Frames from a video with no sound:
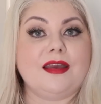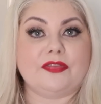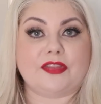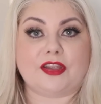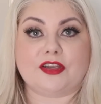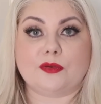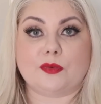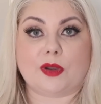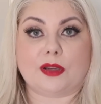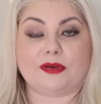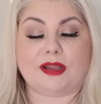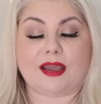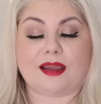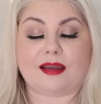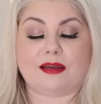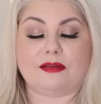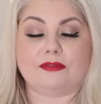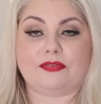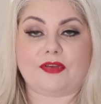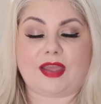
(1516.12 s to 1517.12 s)
then you won't
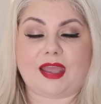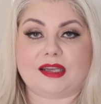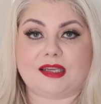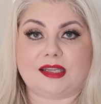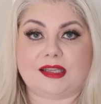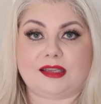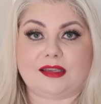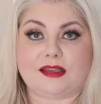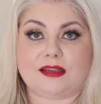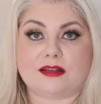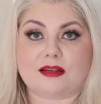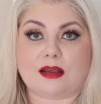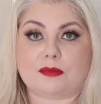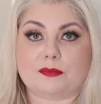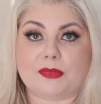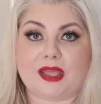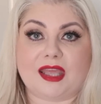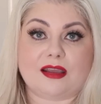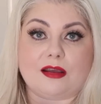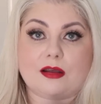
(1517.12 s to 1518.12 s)
have any
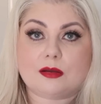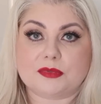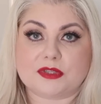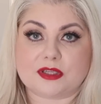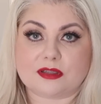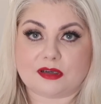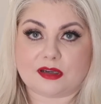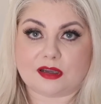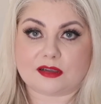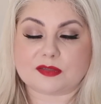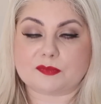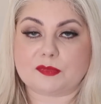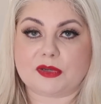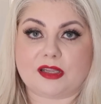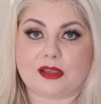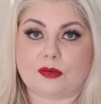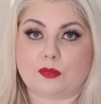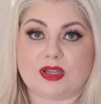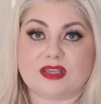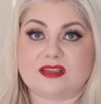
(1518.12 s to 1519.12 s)
hiccups at the last
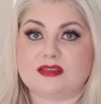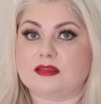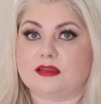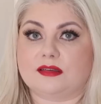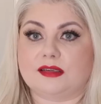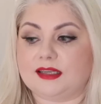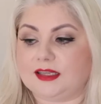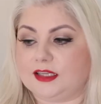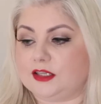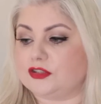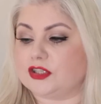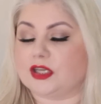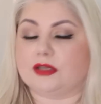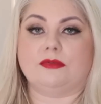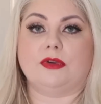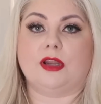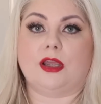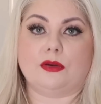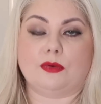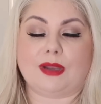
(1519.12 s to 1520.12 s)
minute where suddenly you
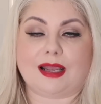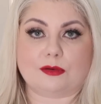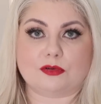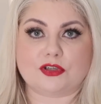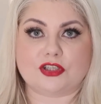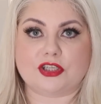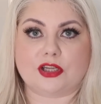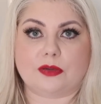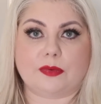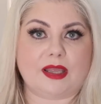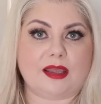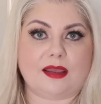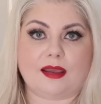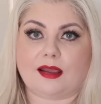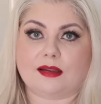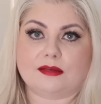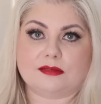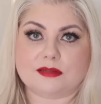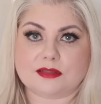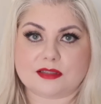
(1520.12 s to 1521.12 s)
don't know how to do it
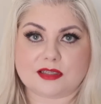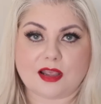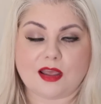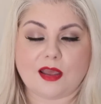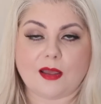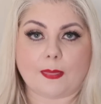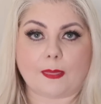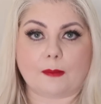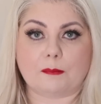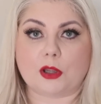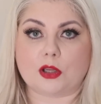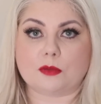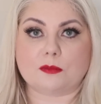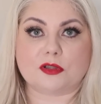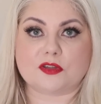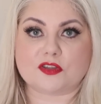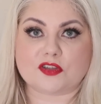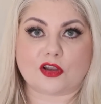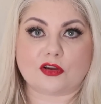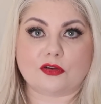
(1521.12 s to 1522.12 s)
and the
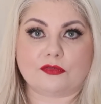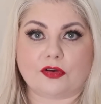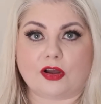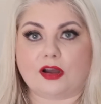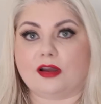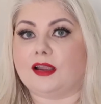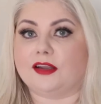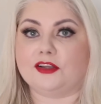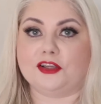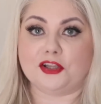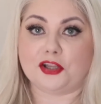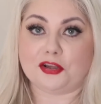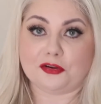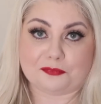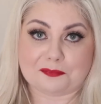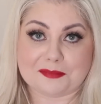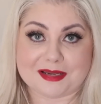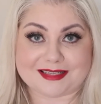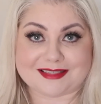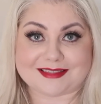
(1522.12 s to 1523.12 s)
moment's over and
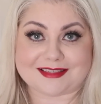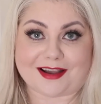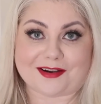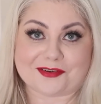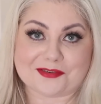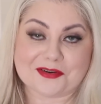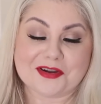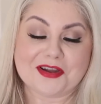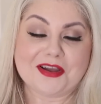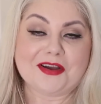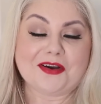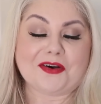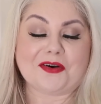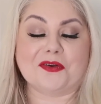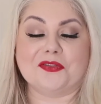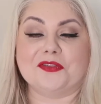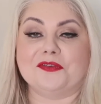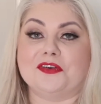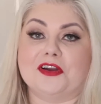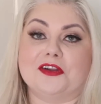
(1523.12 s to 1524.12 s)
you've missed out
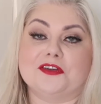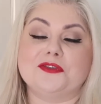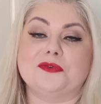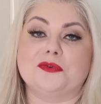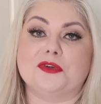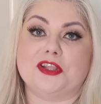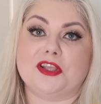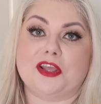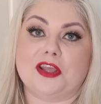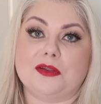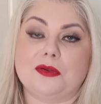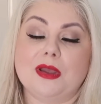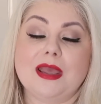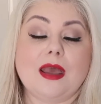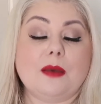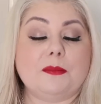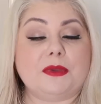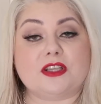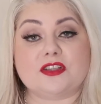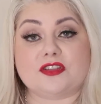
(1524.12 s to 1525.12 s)
on the virtual queue.
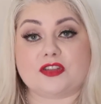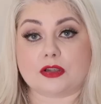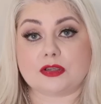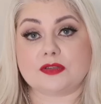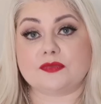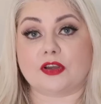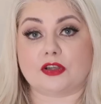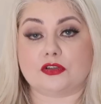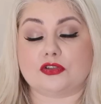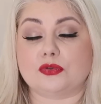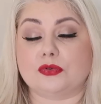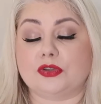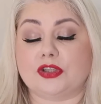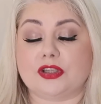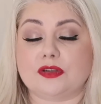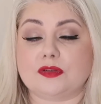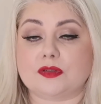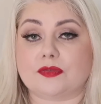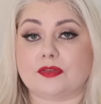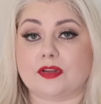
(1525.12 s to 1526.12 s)
Because those virtual
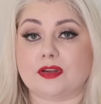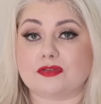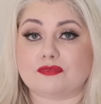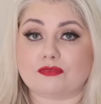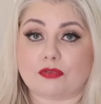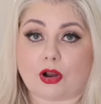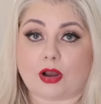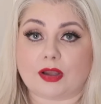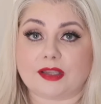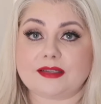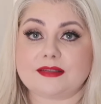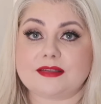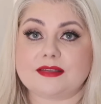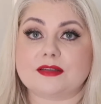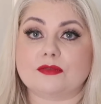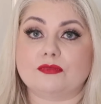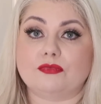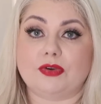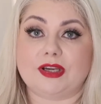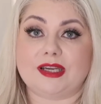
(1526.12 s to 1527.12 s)
queues for those
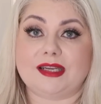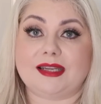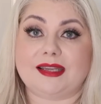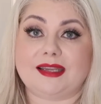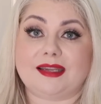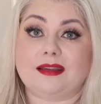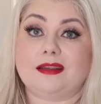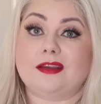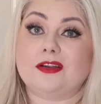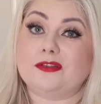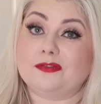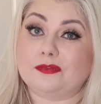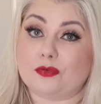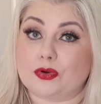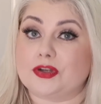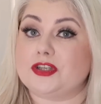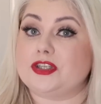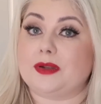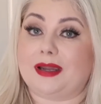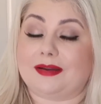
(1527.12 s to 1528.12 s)
rides really can
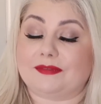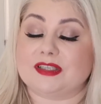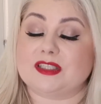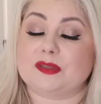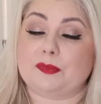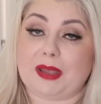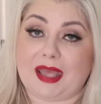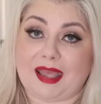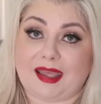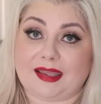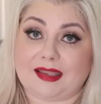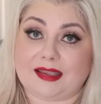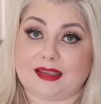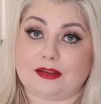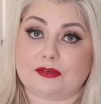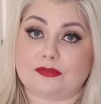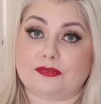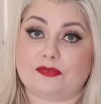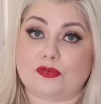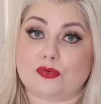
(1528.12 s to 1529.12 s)
avoid you having to
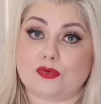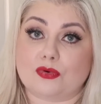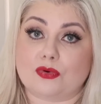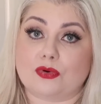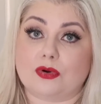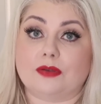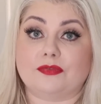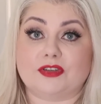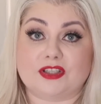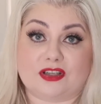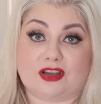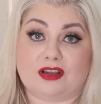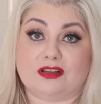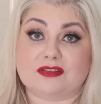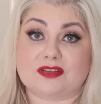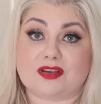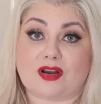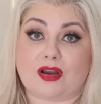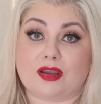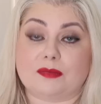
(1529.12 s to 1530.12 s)
pay for a
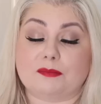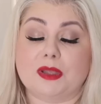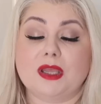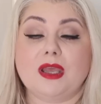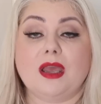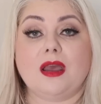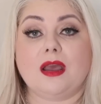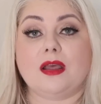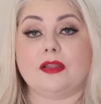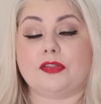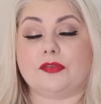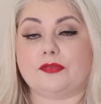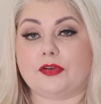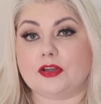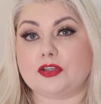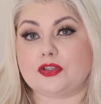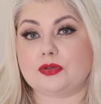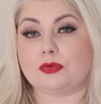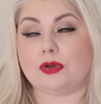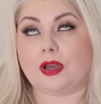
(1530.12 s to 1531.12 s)
return time. The
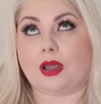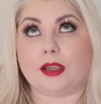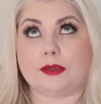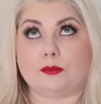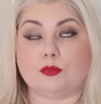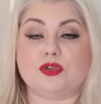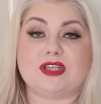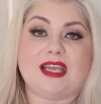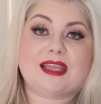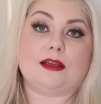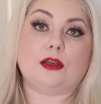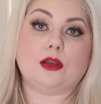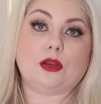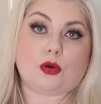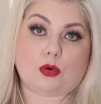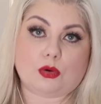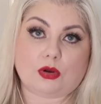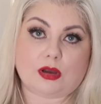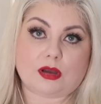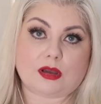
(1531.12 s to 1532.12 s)
virtual line will take
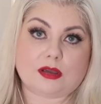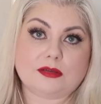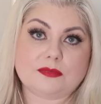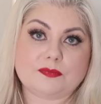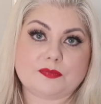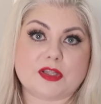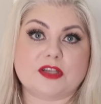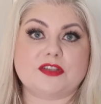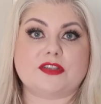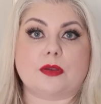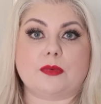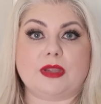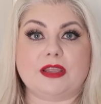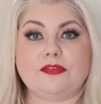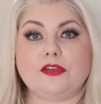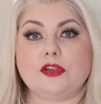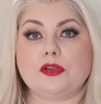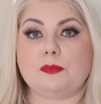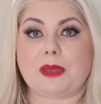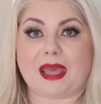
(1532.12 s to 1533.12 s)
longer, so
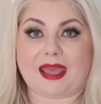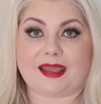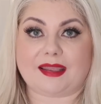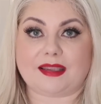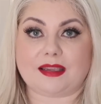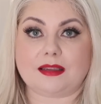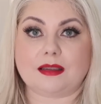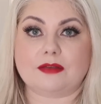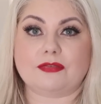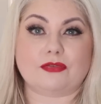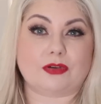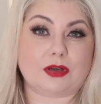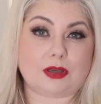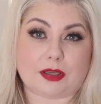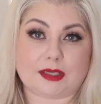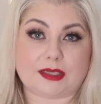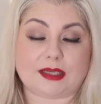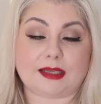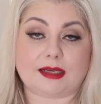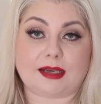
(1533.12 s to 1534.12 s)
if you pay for a
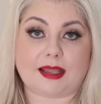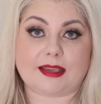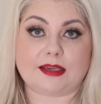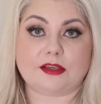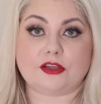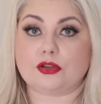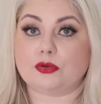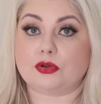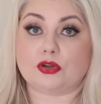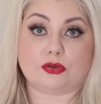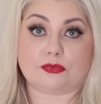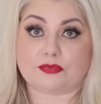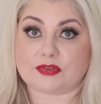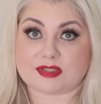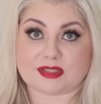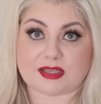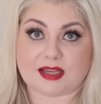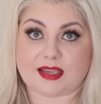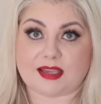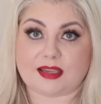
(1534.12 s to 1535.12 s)
lightning lane, you can
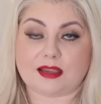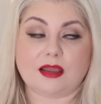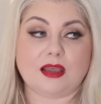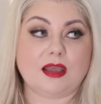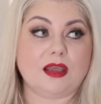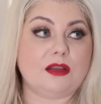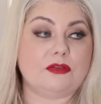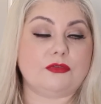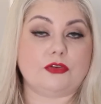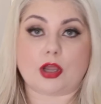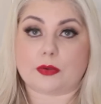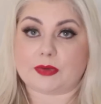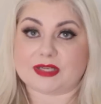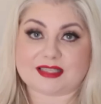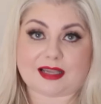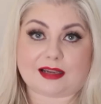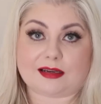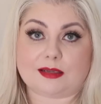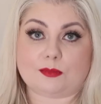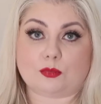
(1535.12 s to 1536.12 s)
obviously know
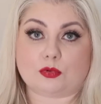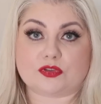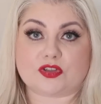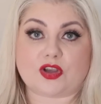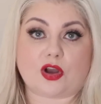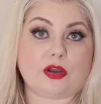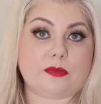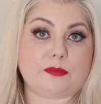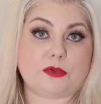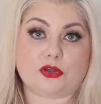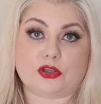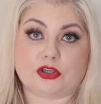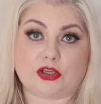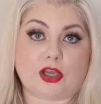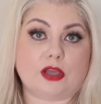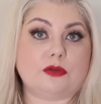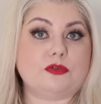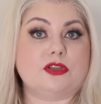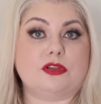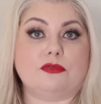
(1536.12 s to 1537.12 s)
exactly what time you're going
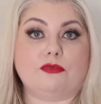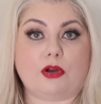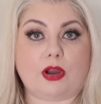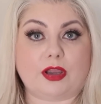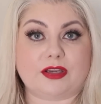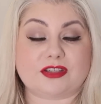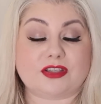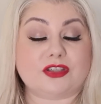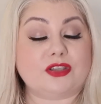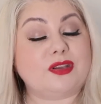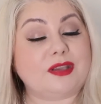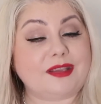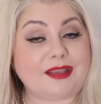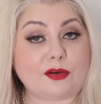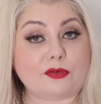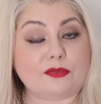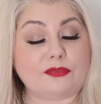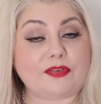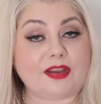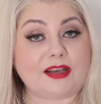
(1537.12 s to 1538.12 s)
to go to the ride and you can
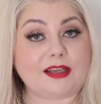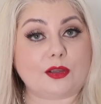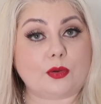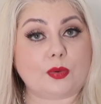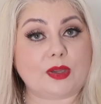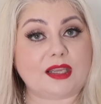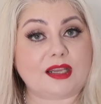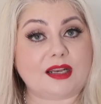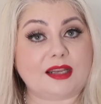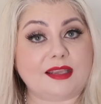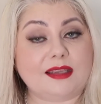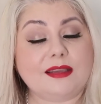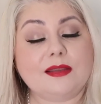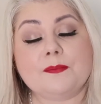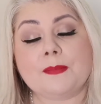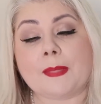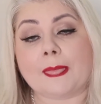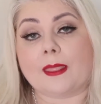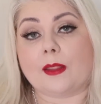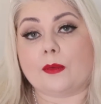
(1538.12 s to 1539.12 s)
get on fairly quickly.
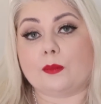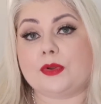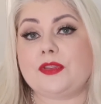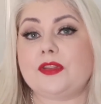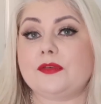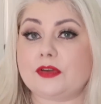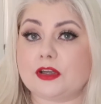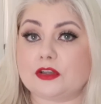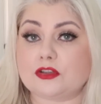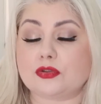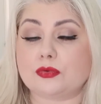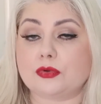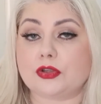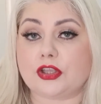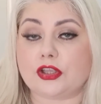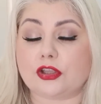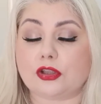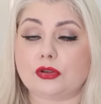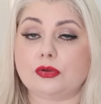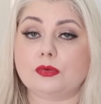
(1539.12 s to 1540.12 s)
With the virtual
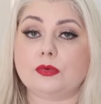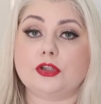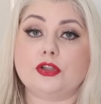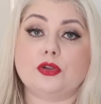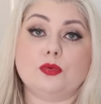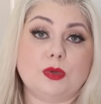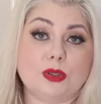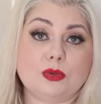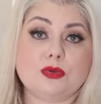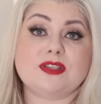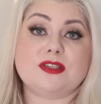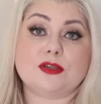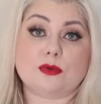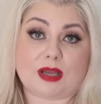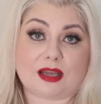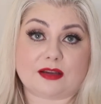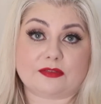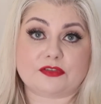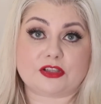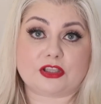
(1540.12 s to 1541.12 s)
queue, you will still
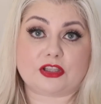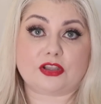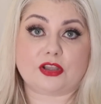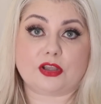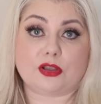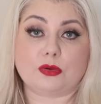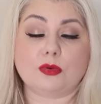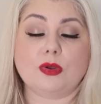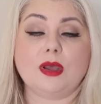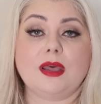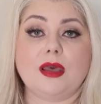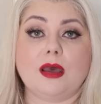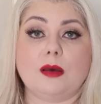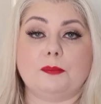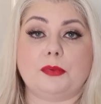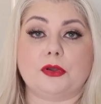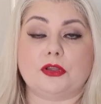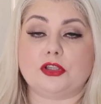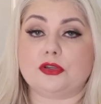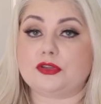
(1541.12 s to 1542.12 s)
have to queue,
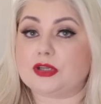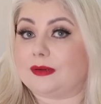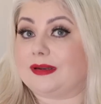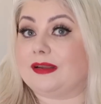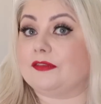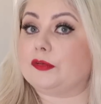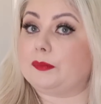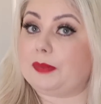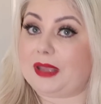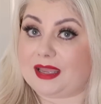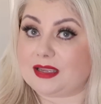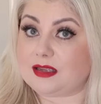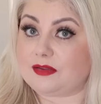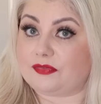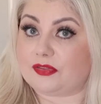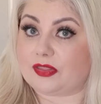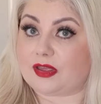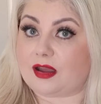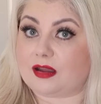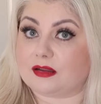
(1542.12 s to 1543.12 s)
but you don't have to pay
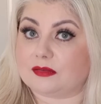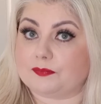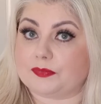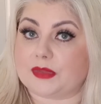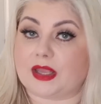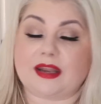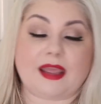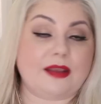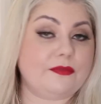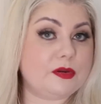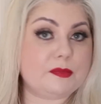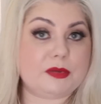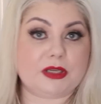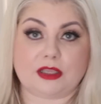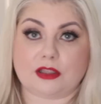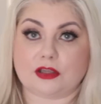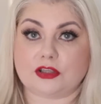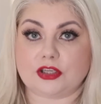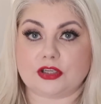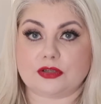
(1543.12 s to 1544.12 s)
for that. And everybody
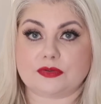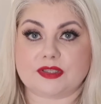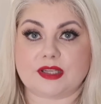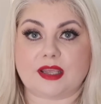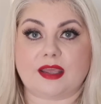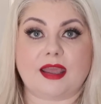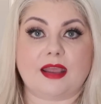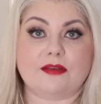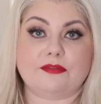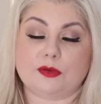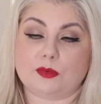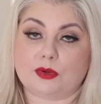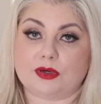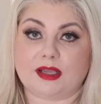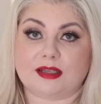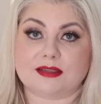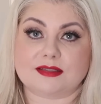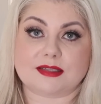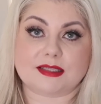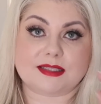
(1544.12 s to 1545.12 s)
can use it. Everyone
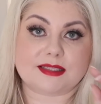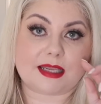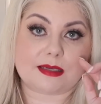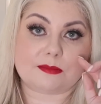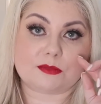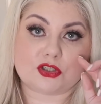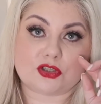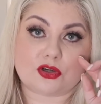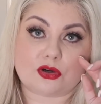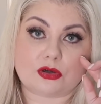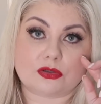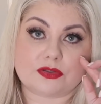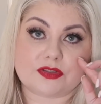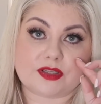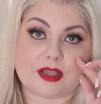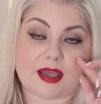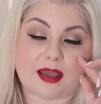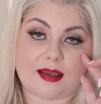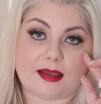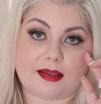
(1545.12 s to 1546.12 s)
has the same
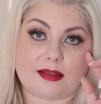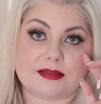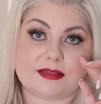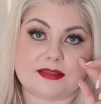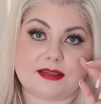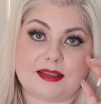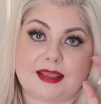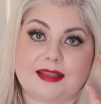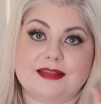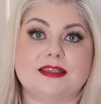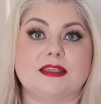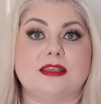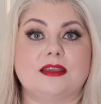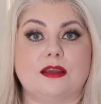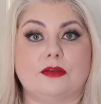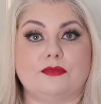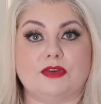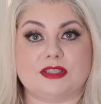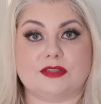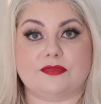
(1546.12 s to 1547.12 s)
shot at
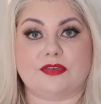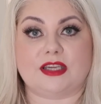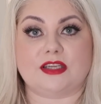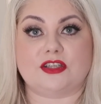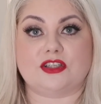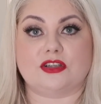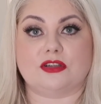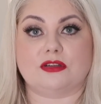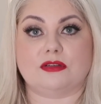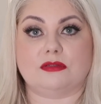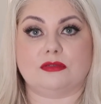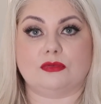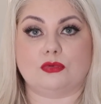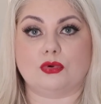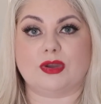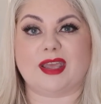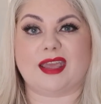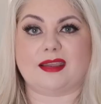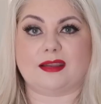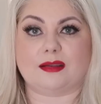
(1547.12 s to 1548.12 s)
getting a reservation,
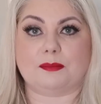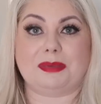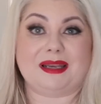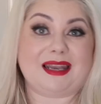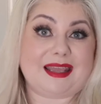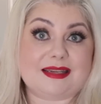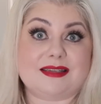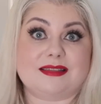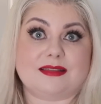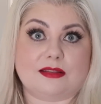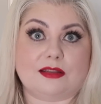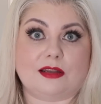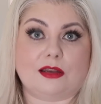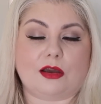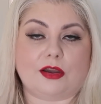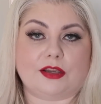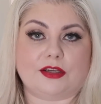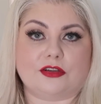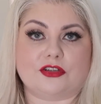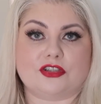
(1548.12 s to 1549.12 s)
or getting a place in the
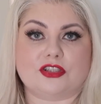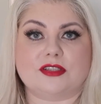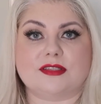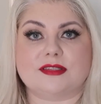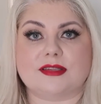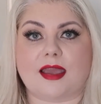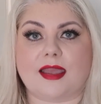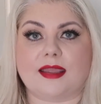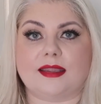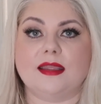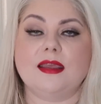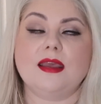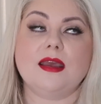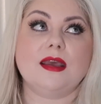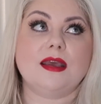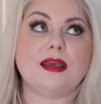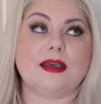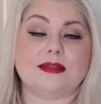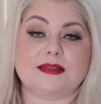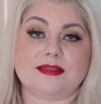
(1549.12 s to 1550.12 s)
line, I should say,
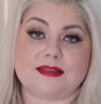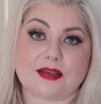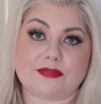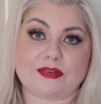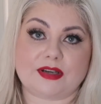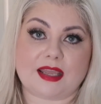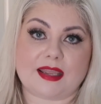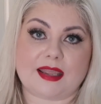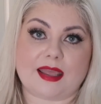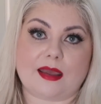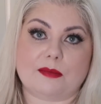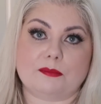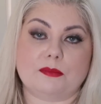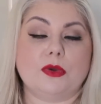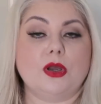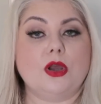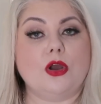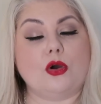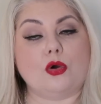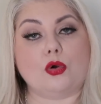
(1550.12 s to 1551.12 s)
at 7
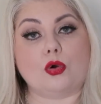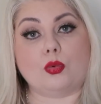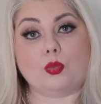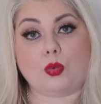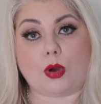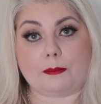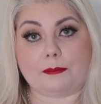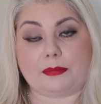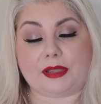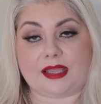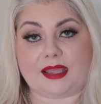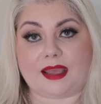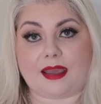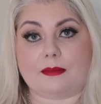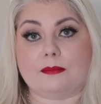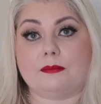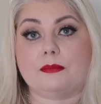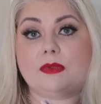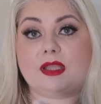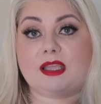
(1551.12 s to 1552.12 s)
AM or 1
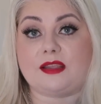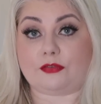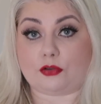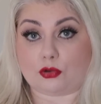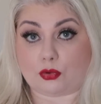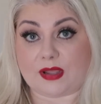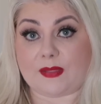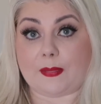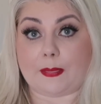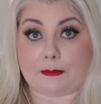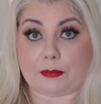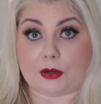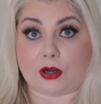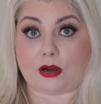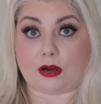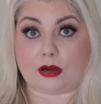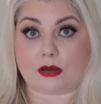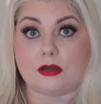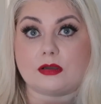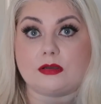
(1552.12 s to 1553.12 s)
PM if you're in the
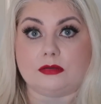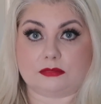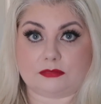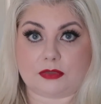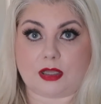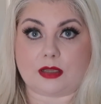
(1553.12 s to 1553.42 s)
park